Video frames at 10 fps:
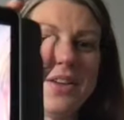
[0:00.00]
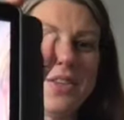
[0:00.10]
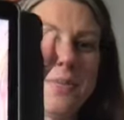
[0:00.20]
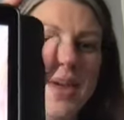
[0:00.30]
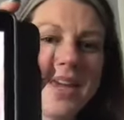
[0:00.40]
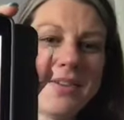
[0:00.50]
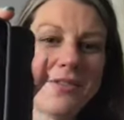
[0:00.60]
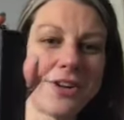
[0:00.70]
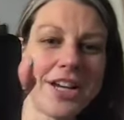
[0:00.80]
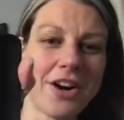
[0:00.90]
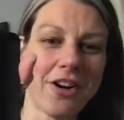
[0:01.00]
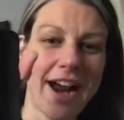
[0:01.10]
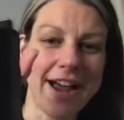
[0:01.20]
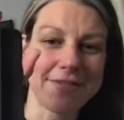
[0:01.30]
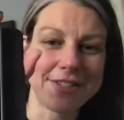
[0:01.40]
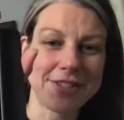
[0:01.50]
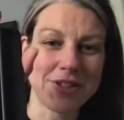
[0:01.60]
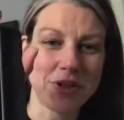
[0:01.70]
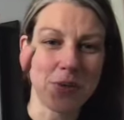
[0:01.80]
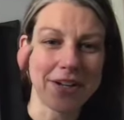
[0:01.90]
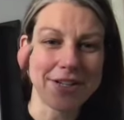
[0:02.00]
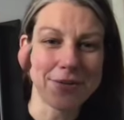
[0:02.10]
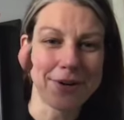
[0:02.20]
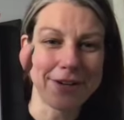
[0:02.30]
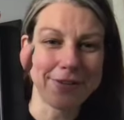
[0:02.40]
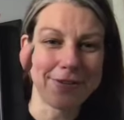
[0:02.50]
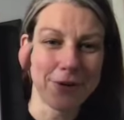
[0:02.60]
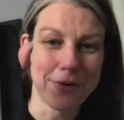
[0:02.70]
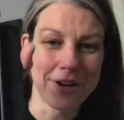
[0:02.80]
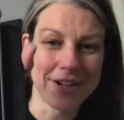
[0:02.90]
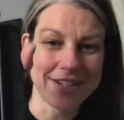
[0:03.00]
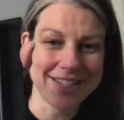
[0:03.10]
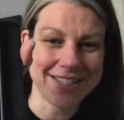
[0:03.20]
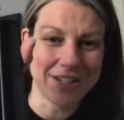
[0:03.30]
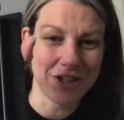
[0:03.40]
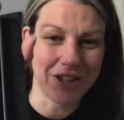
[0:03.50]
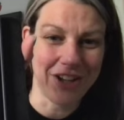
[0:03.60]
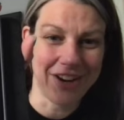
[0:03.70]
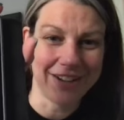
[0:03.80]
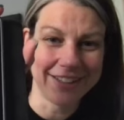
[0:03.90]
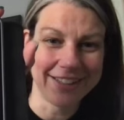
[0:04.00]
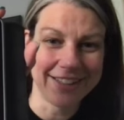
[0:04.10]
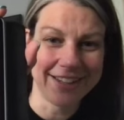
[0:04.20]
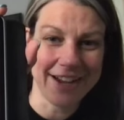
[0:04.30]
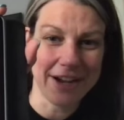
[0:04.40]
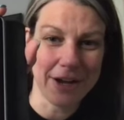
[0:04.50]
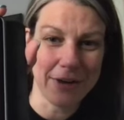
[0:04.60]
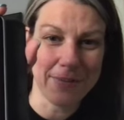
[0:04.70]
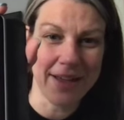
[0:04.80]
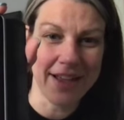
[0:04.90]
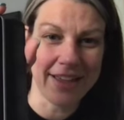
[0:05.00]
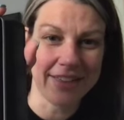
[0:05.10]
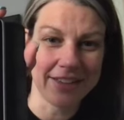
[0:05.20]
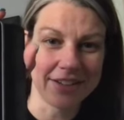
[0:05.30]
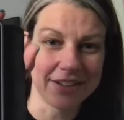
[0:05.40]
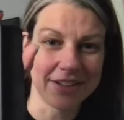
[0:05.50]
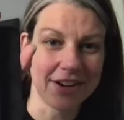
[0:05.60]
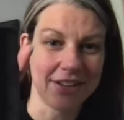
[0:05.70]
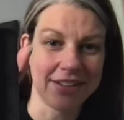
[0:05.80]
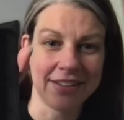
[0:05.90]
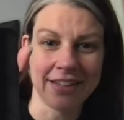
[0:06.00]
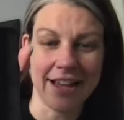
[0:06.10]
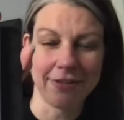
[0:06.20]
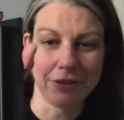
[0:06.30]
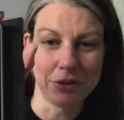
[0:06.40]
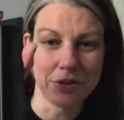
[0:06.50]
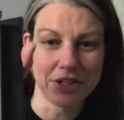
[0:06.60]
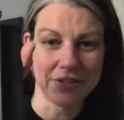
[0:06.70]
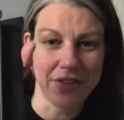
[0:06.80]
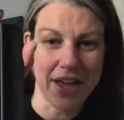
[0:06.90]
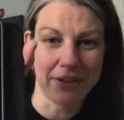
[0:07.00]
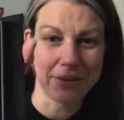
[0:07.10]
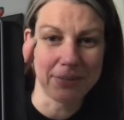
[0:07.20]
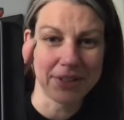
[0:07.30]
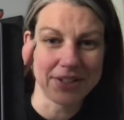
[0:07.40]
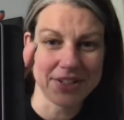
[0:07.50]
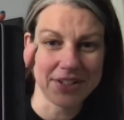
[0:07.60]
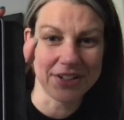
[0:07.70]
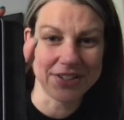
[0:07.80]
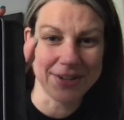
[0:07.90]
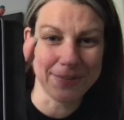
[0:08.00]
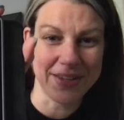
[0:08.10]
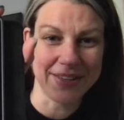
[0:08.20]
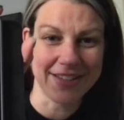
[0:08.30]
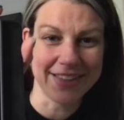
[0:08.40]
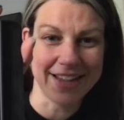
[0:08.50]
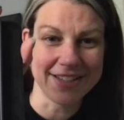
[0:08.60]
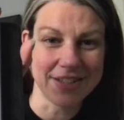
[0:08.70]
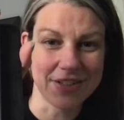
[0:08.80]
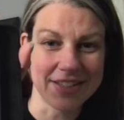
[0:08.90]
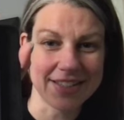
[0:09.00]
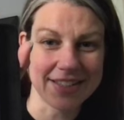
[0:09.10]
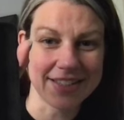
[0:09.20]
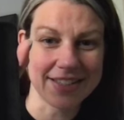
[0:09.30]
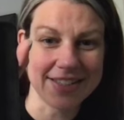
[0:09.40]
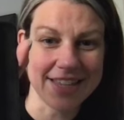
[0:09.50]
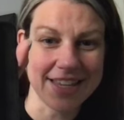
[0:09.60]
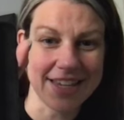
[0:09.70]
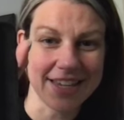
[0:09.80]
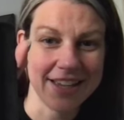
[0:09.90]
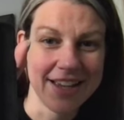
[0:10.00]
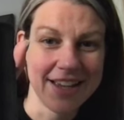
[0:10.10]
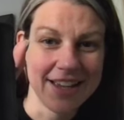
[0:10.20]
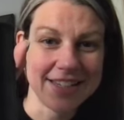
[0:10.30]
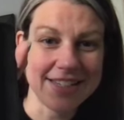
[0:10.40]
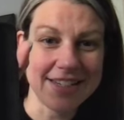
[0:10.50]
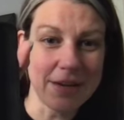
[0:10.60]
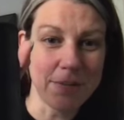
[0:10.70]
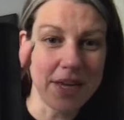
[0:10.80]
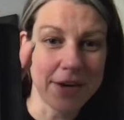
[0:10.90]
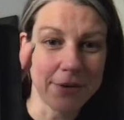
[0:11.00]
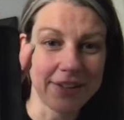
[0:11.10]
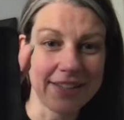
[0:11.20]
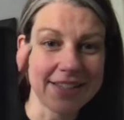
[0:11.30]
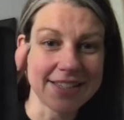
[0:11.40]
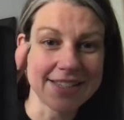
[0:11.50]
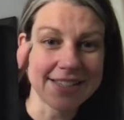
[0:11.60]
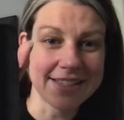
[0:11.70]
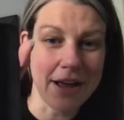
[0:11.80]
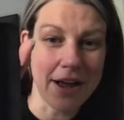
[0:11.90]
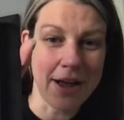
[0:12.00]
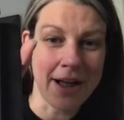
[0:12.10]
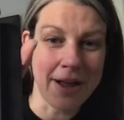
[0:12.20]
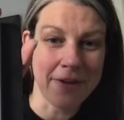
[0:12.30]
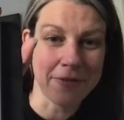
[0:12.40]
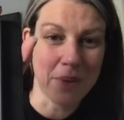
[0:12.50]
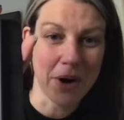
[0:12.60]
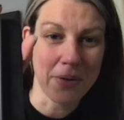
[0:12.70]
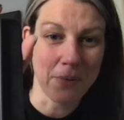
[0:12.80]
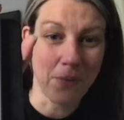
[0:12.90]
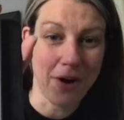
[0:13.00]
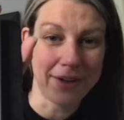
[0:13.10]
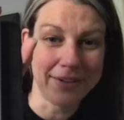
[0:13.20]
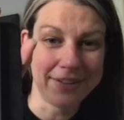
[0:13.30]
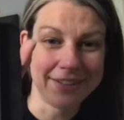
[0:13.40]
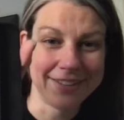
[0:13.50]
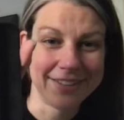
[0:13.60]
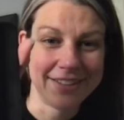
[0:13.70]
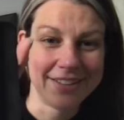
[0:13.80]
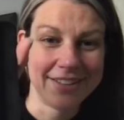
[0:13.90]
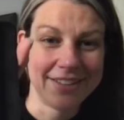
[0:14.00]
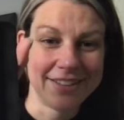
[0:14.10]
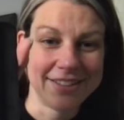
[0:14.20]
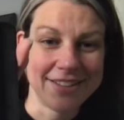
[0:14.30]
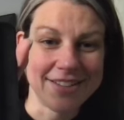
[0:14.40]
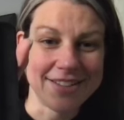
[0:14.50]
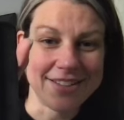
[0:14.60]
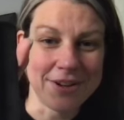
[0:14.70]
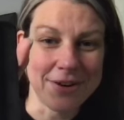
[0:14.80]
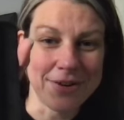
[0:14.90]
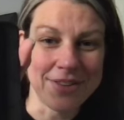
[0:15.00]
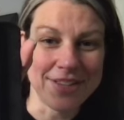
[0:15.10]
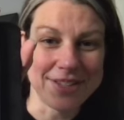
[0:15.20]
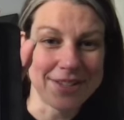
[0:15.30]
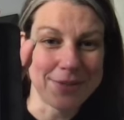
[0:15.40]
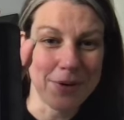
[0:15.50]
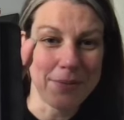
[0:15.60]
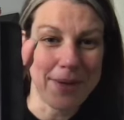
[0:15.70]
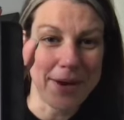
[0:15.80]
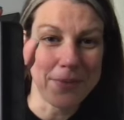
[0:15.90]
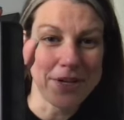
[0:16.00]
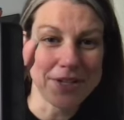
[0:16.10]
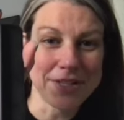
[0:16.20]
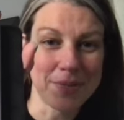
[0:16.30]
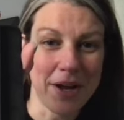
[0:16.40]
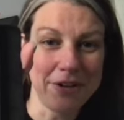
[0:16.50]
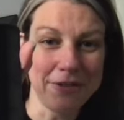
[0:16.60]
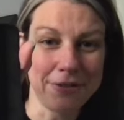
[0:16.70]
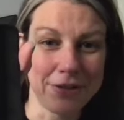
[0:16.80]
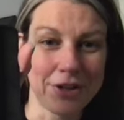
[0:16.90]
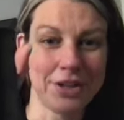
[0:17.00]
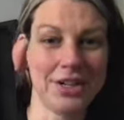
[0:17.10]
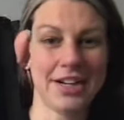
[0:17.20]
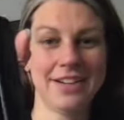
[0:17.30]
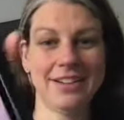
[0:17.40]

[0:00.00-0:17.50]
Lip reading: the Pain-Free Crafts 2024 Stitch Along. I think they're calling it like Evolution of the Elements something like that. So this is the sneak peek release of part 1. So this is what my wheels spun for